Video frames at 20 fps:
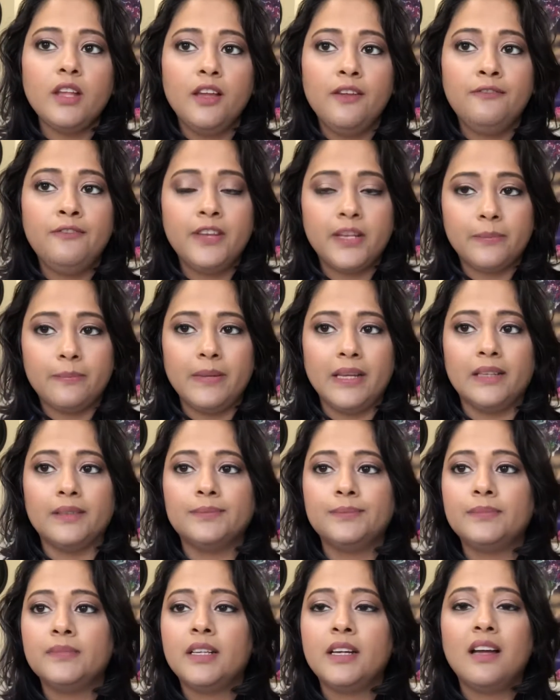Fit Me.
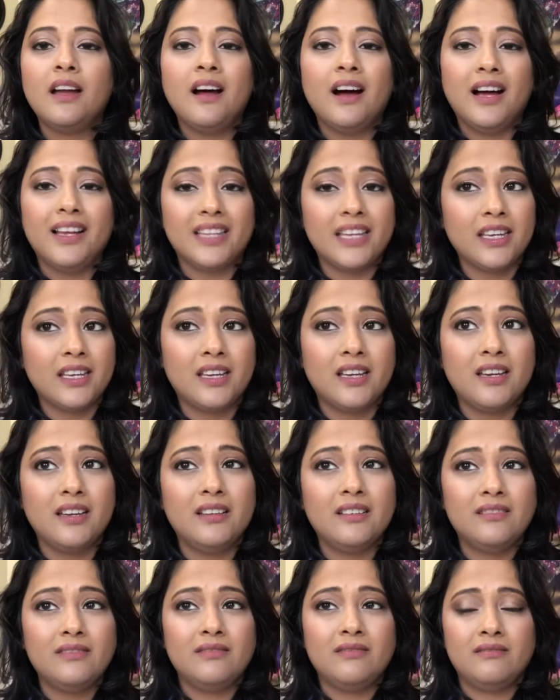I think
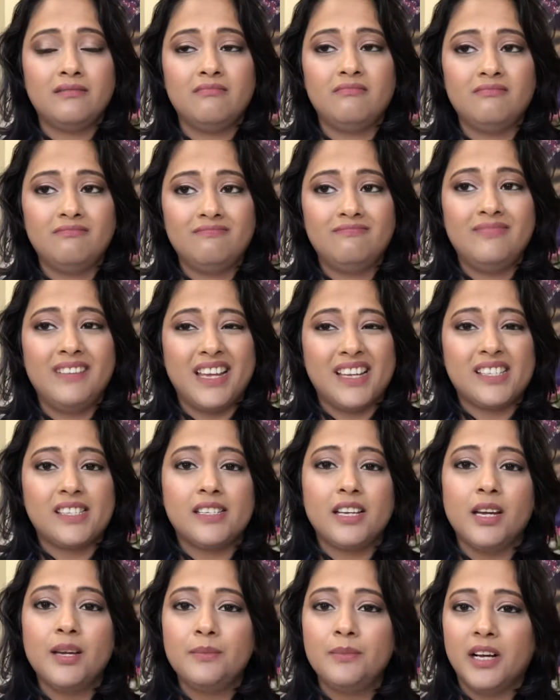next
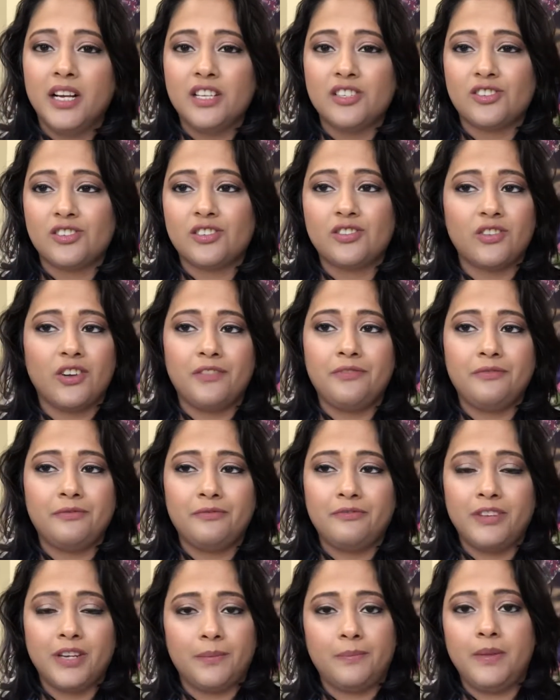time I'll just try
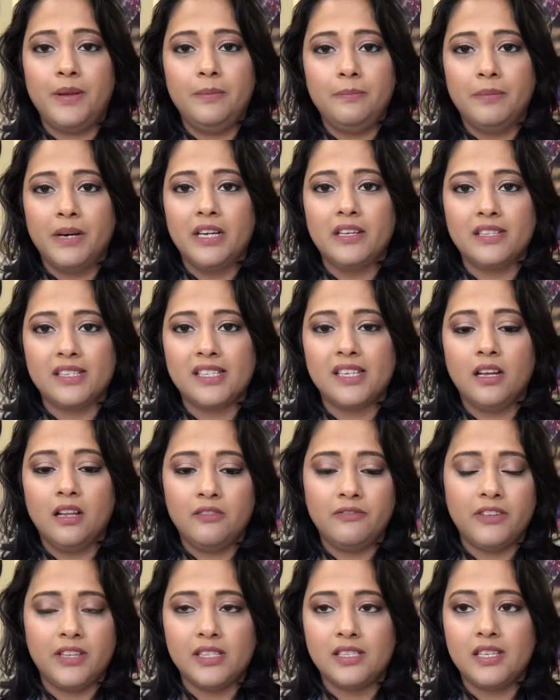Fit Me by
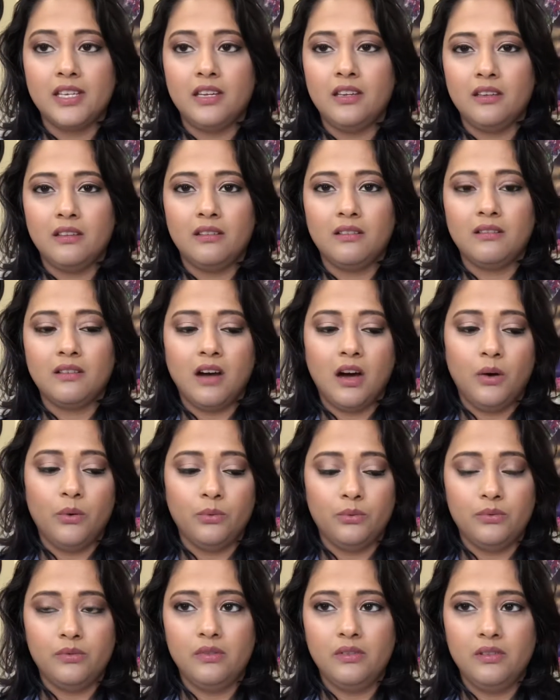itself and see how
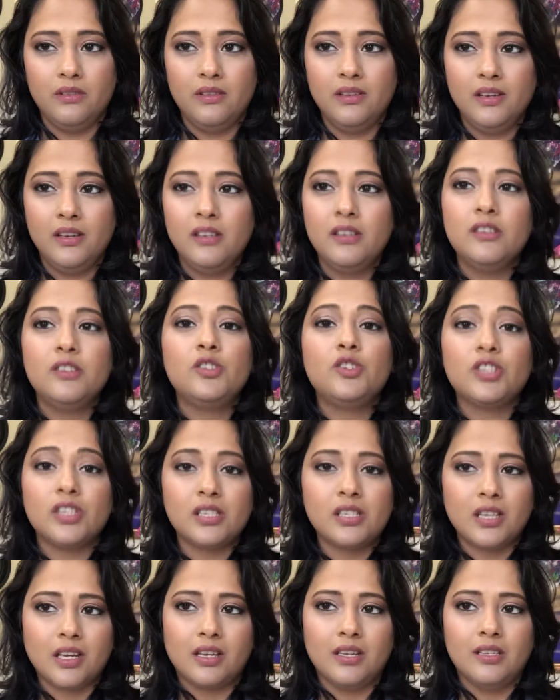
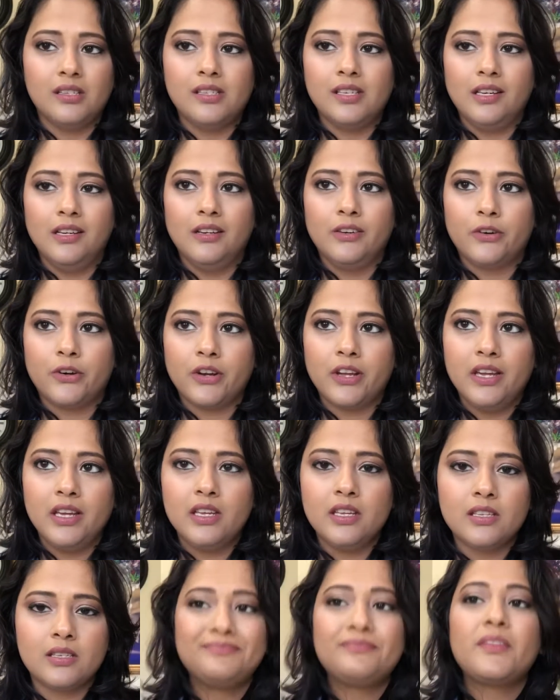just the concealer
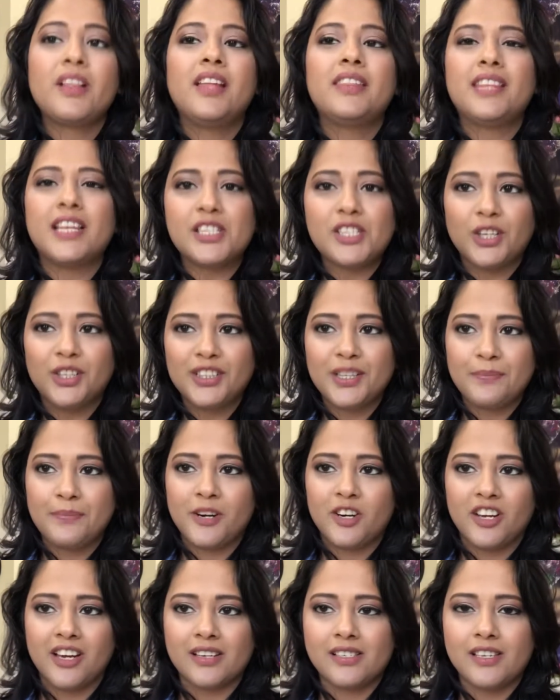is. That's all the
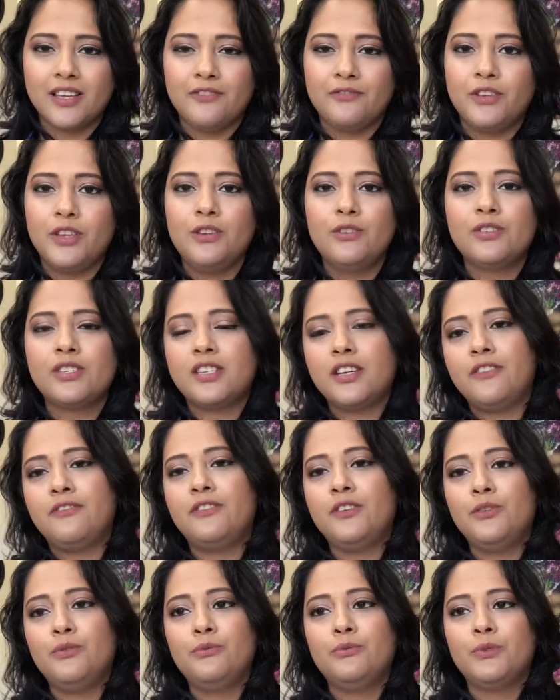products I've used. If
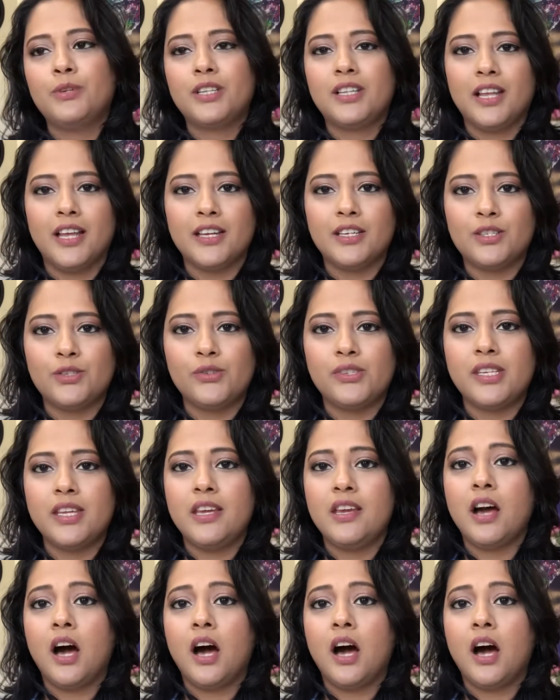you would like to see